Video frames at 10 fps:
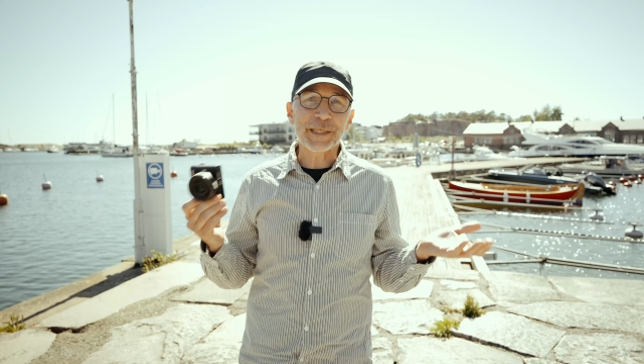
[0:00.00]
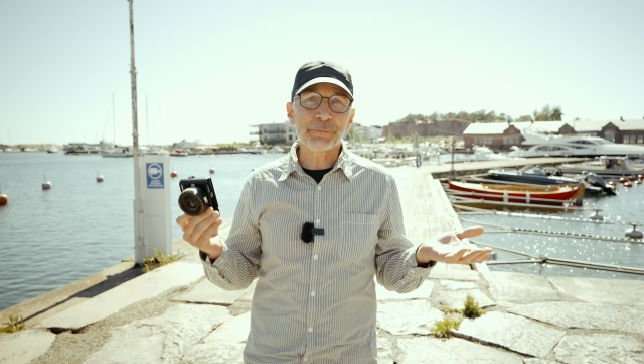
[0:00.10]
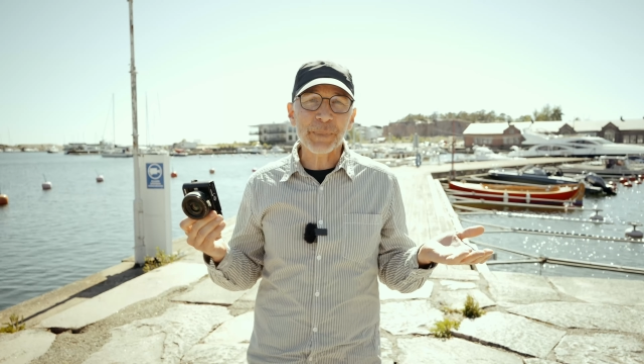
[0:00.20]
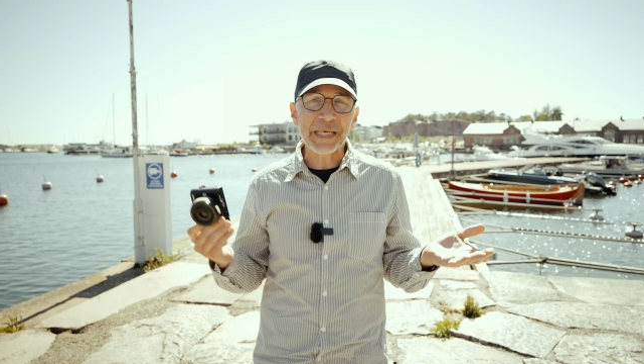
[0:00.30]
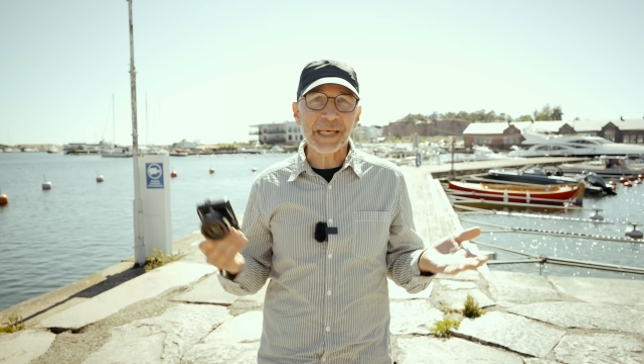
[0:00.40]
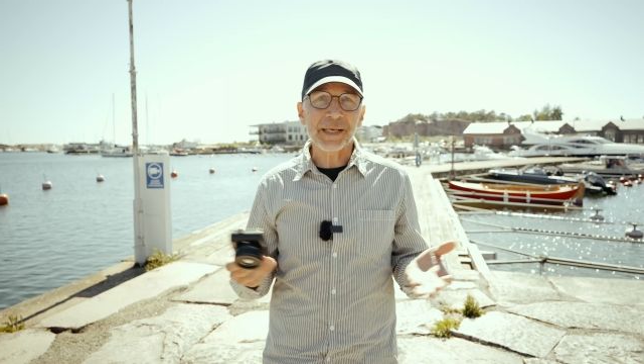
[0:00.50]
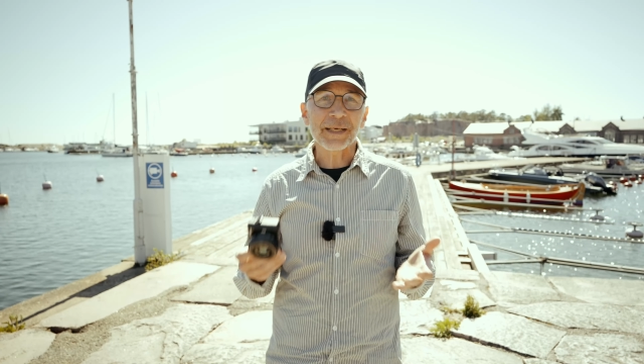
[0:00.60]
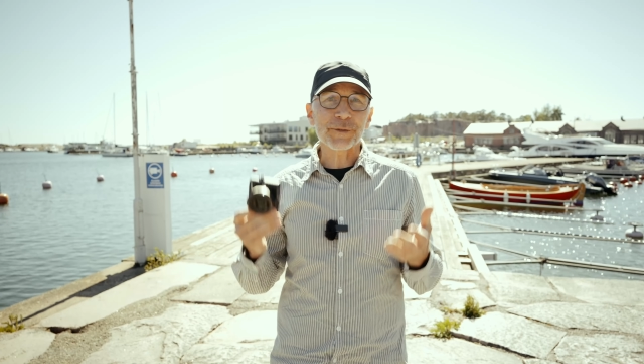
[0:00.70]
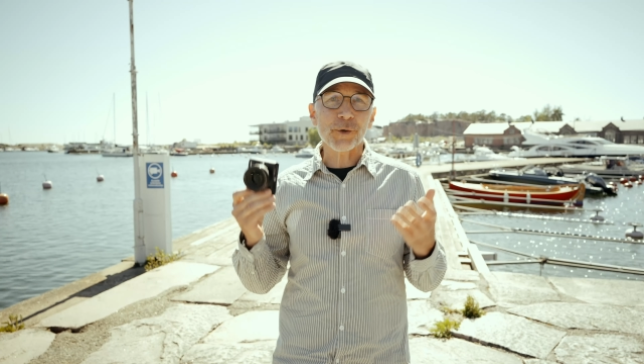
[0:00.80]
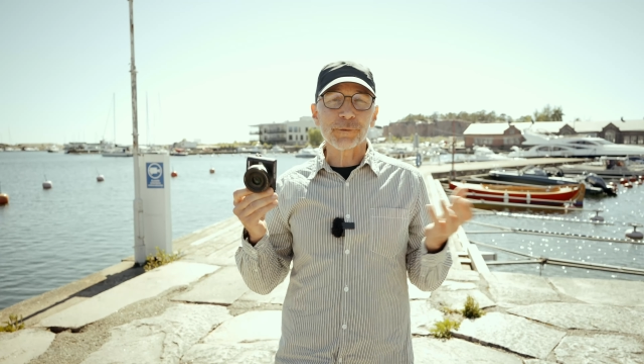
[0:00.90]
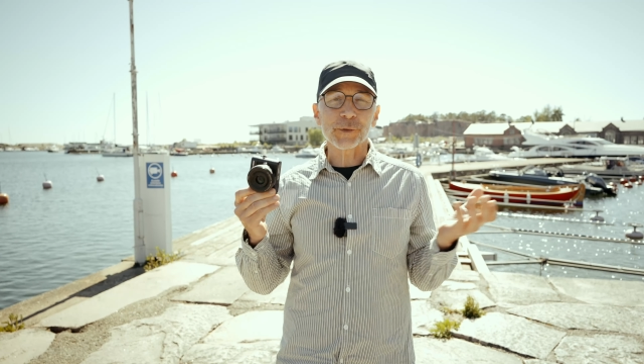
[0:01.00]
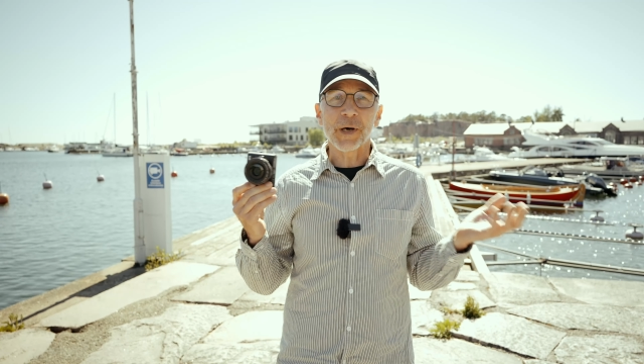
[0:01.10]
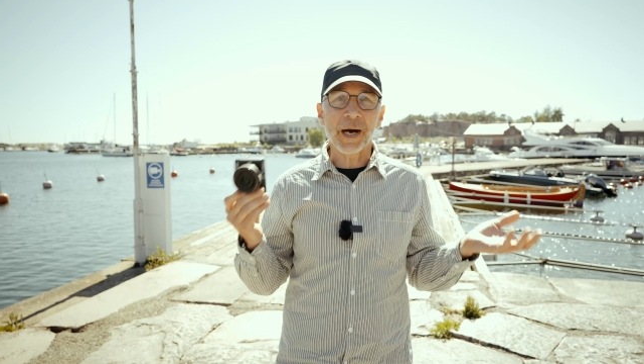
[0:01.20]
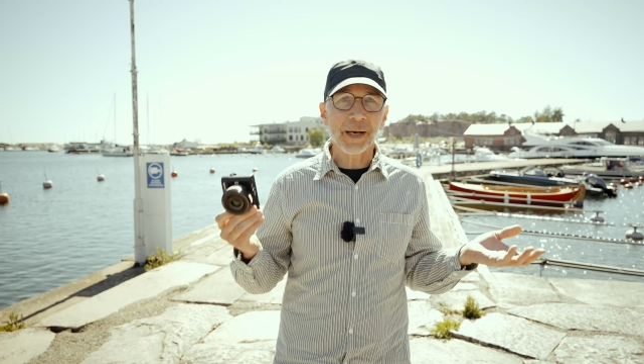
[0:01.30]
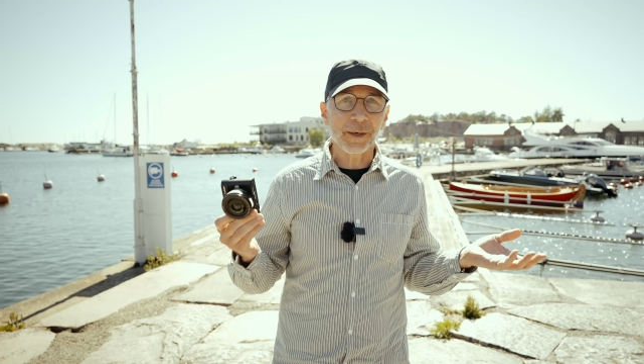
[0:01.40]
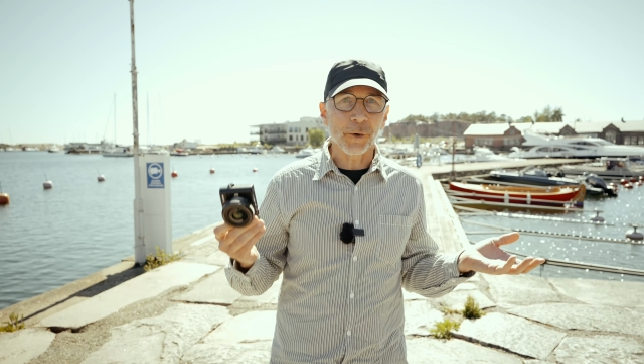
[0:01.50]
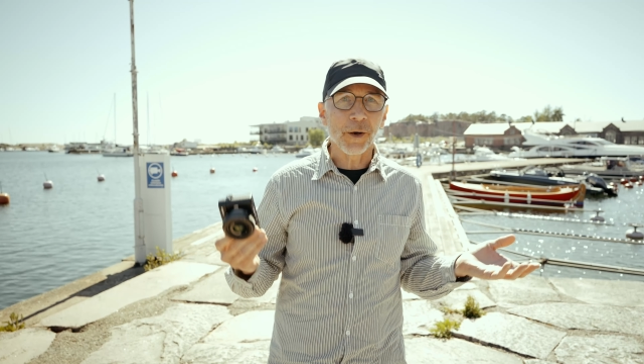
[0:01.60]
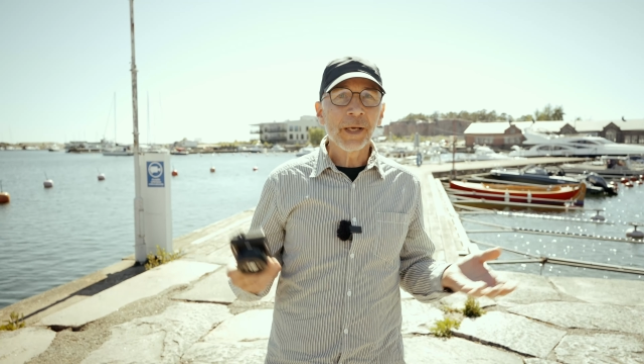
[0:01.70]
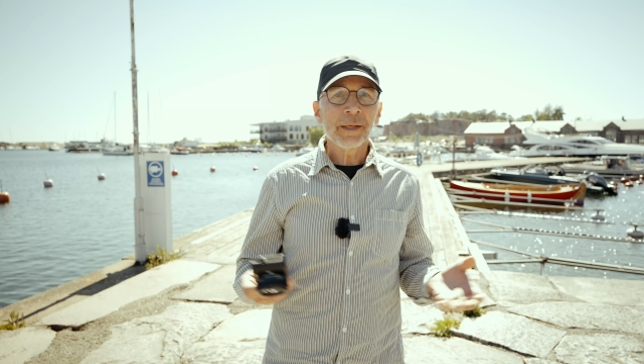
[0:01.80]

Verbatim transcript: a spin and I drove to Hanko.